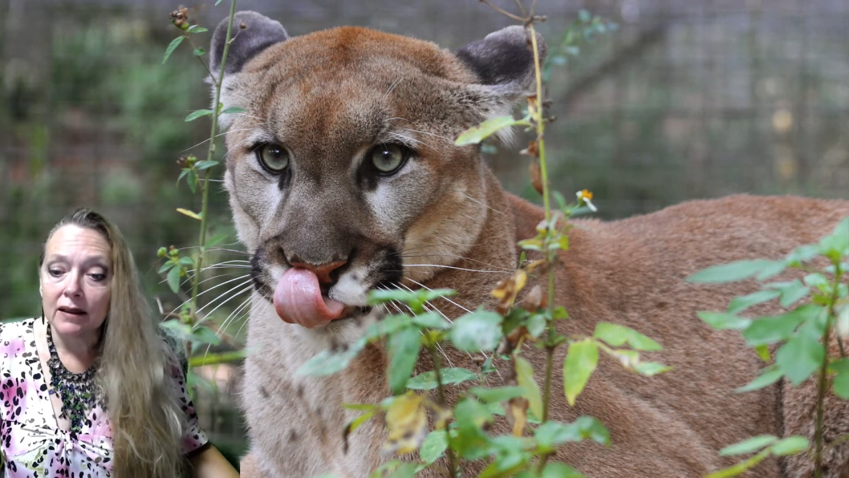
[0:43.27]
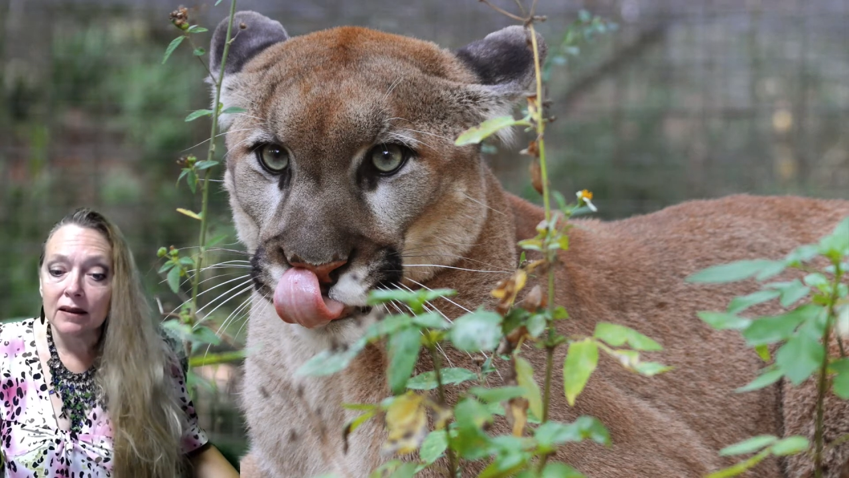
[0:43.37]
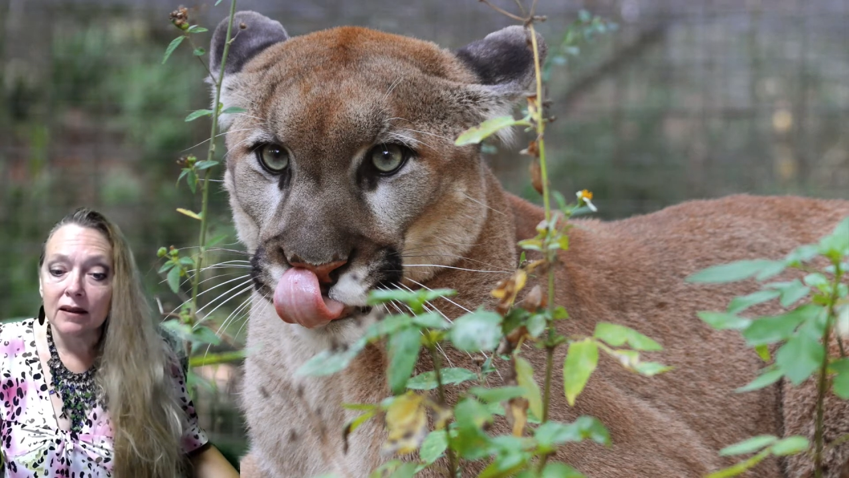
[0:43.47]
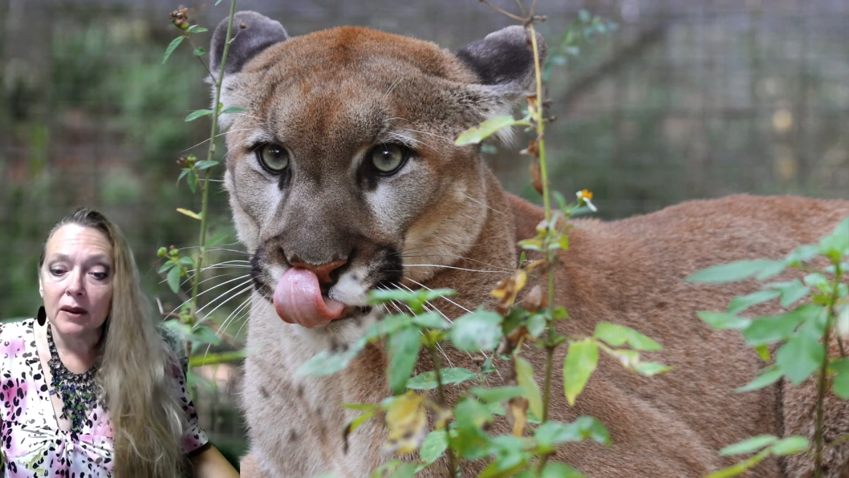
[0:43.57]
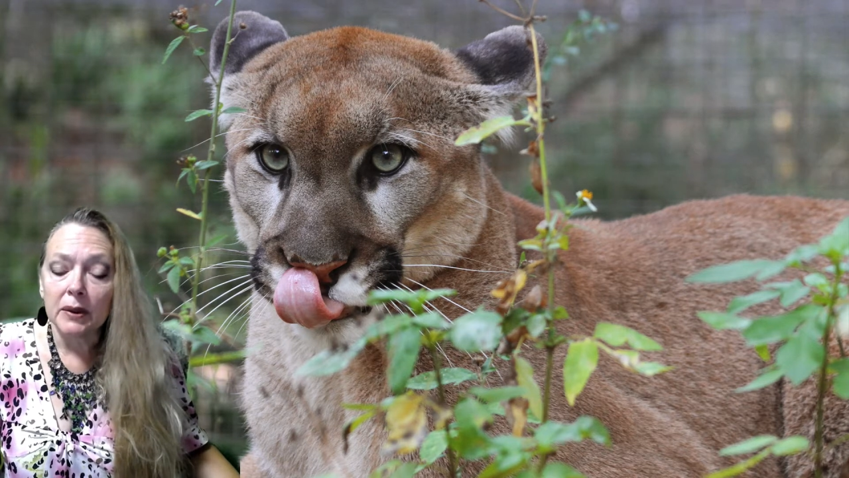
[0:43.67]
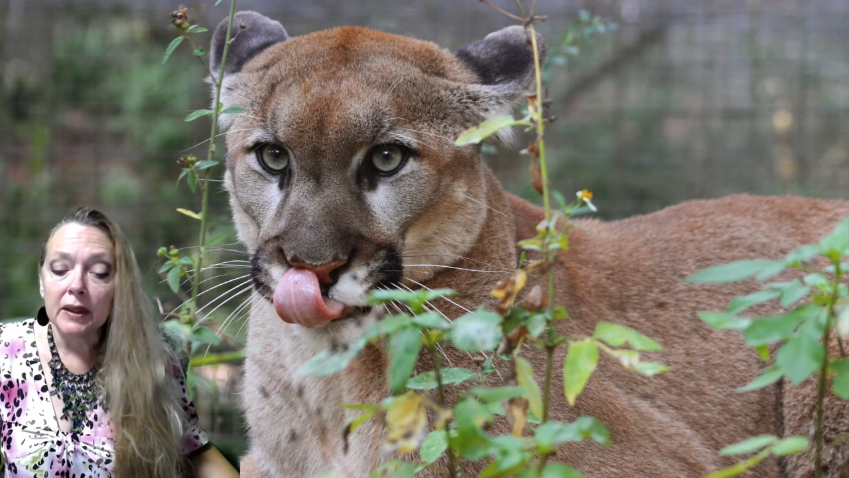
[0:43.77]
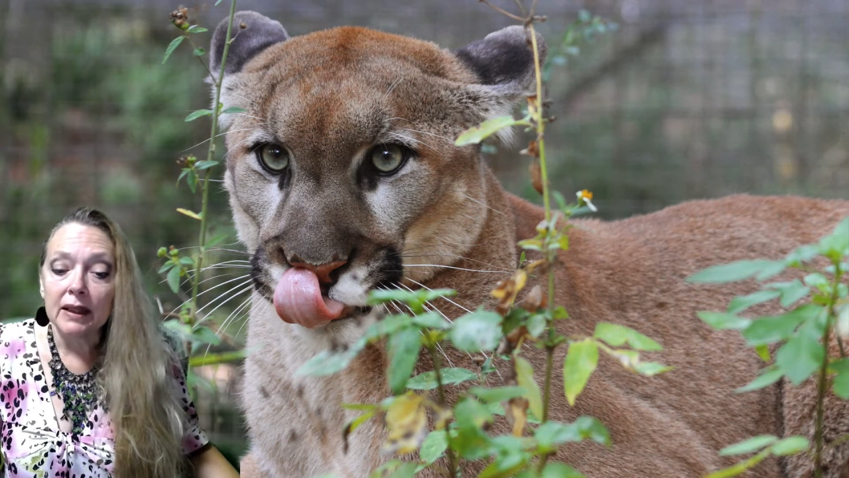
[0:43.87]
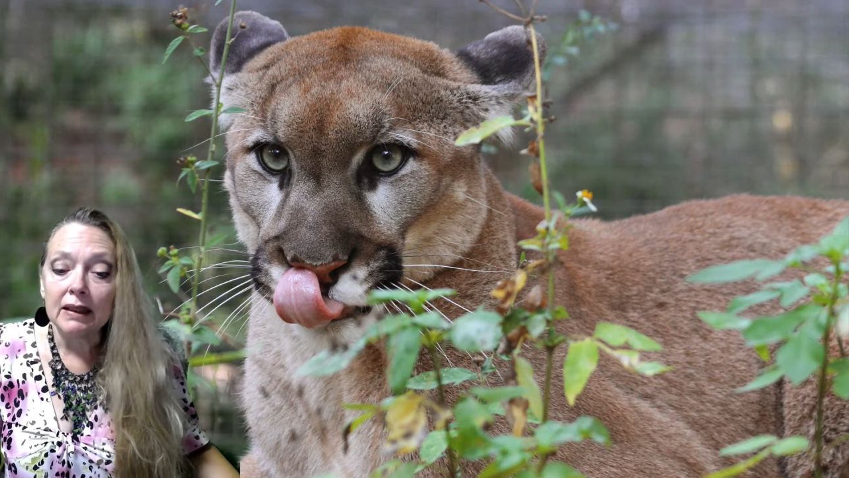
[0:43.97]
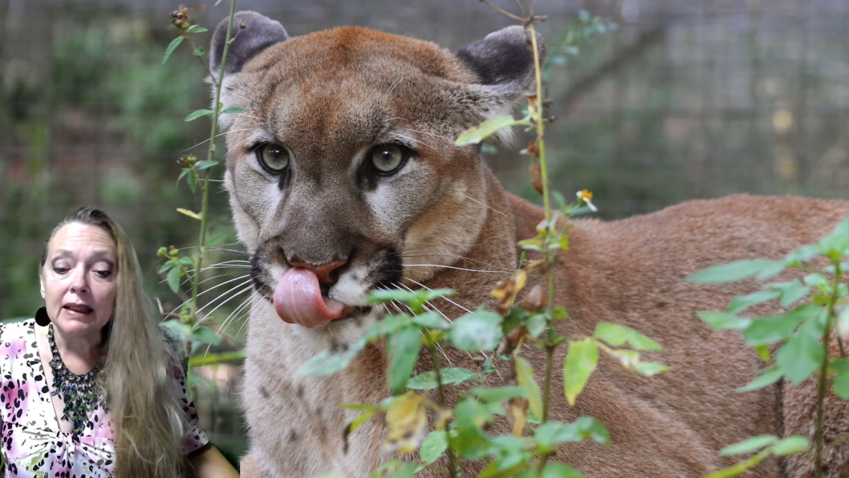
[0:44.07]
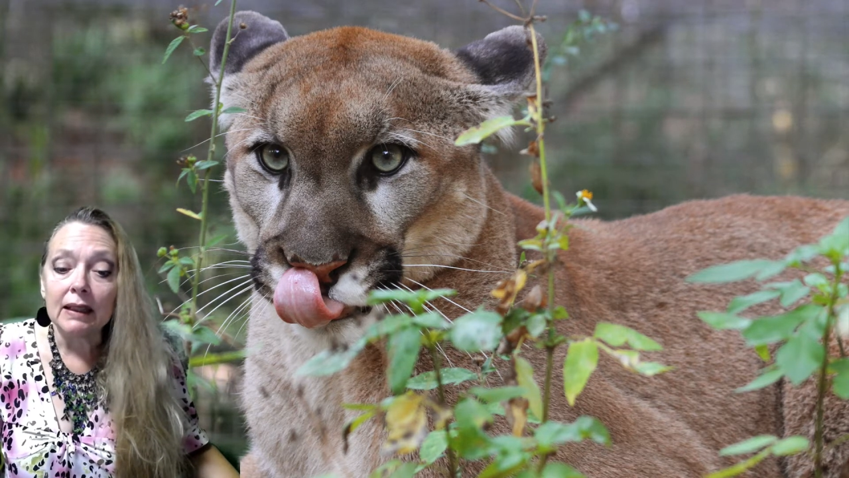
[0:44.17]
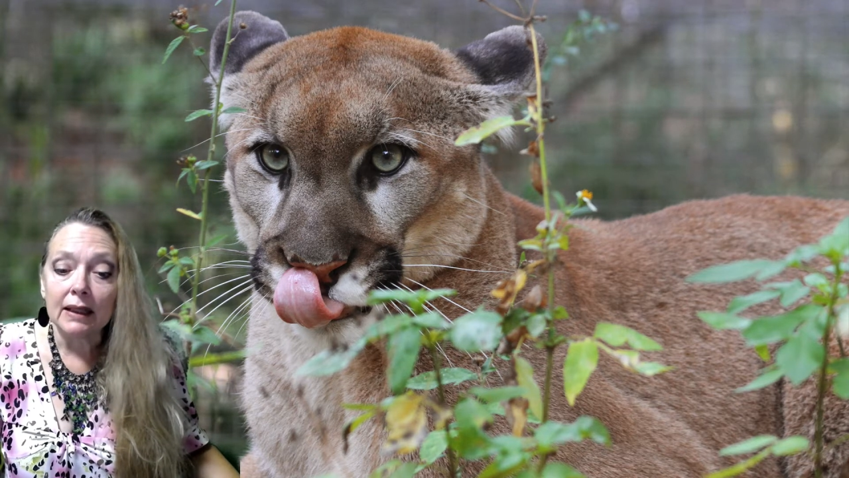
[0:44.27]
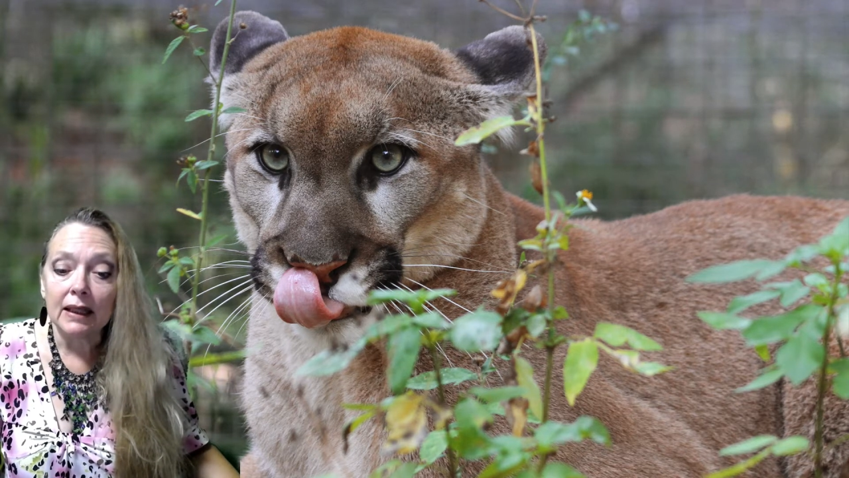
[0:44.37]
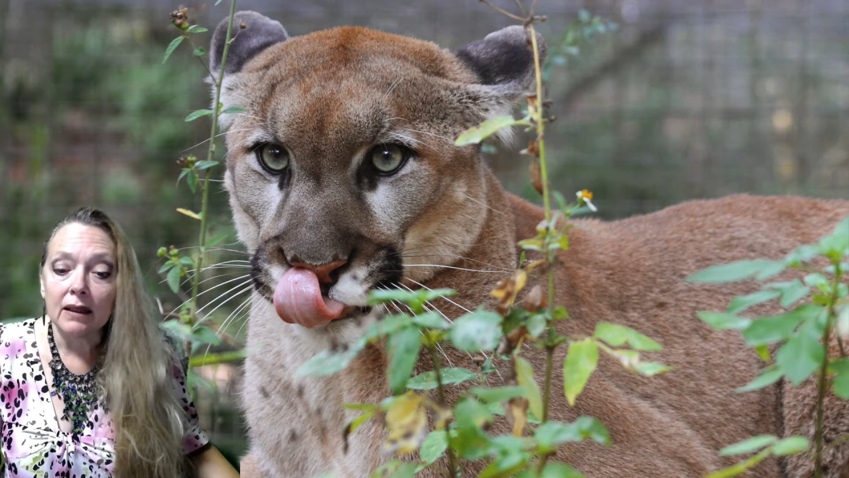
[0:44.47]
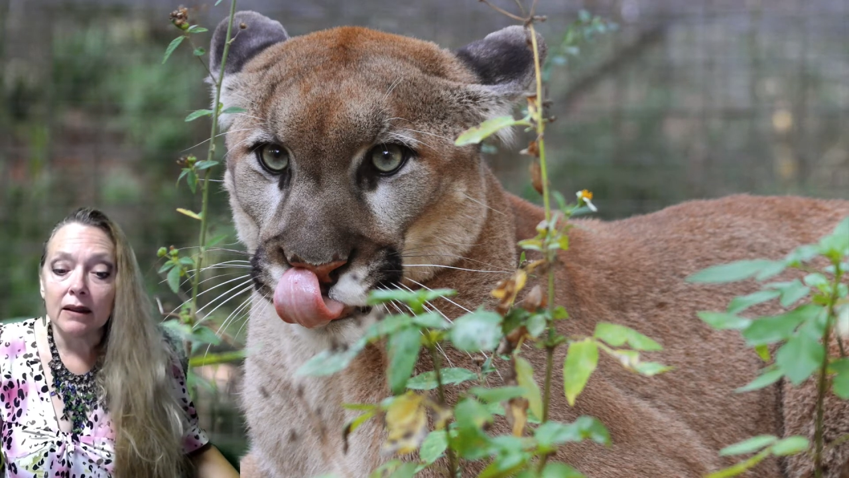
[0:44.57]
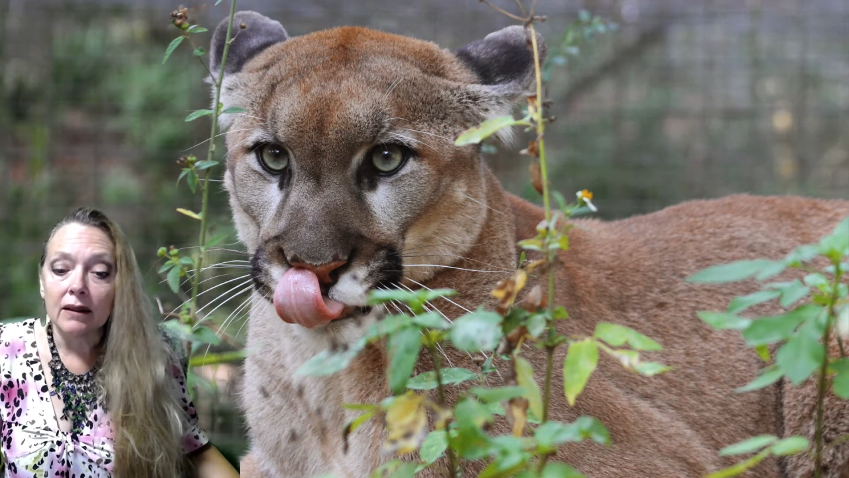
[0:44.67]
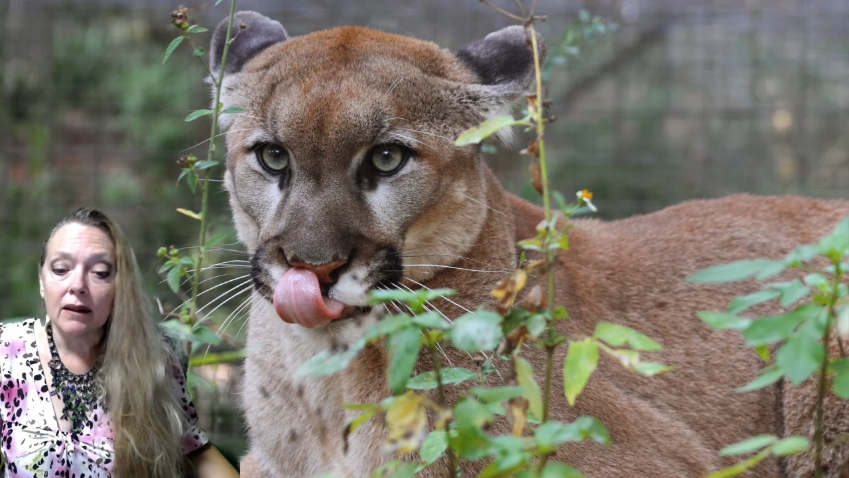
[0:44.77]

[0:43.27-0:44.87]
and sold illegally on